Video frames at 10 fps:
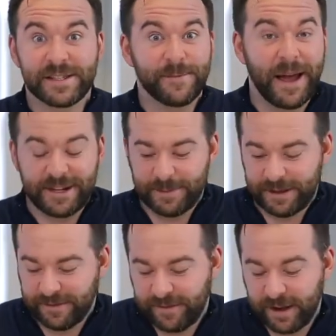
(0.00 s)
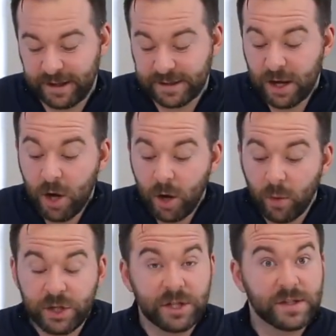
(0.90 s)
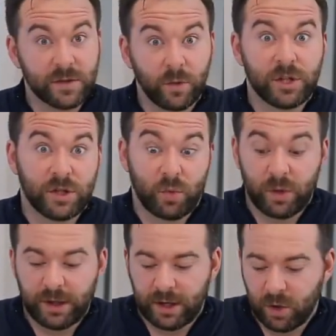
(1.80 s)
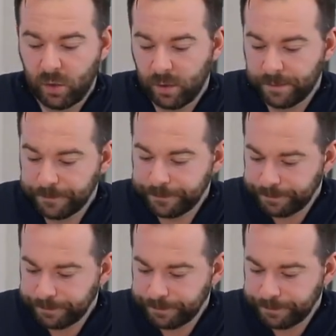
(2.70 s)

smacked me in the face, which is which is really cool.